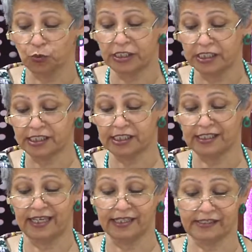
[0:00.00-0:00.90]

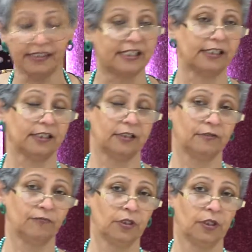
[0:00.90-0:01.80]
visited their city,
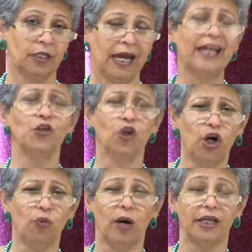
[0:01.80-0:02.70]
and
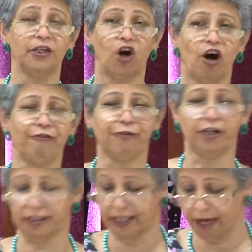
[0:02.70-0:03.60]
no one
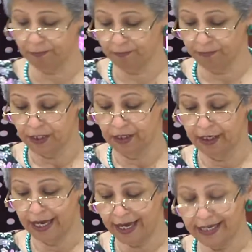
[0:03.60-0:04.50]
offered them
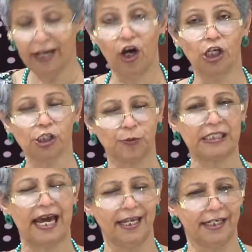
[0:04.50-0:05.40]
any
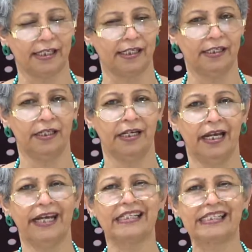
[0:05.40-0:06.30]
hospitality
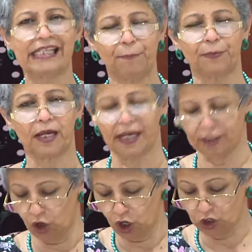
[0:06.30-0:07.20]
except an
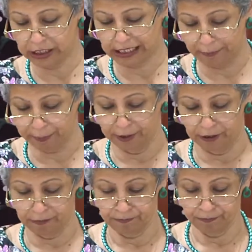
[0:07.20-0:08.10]
old couple.
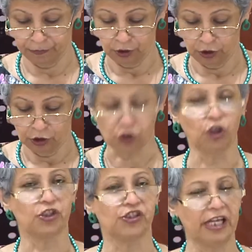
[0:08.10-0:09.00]

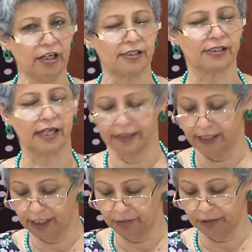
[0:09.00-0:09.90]
So Zeus and
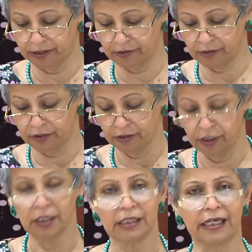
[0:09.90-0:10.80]
Hermes
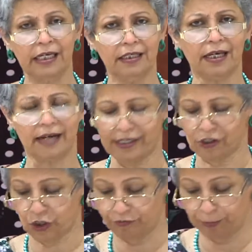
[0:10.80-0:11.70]
killed the
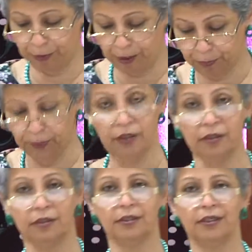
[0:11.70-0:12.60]
rest of the people
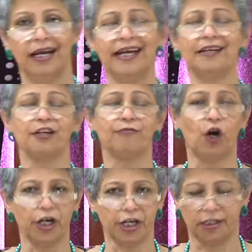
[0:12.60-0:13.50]
and
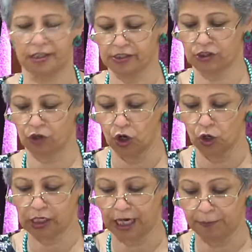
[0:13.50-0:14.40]
rewarded this
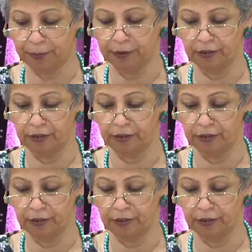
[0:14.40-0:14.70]
old couple.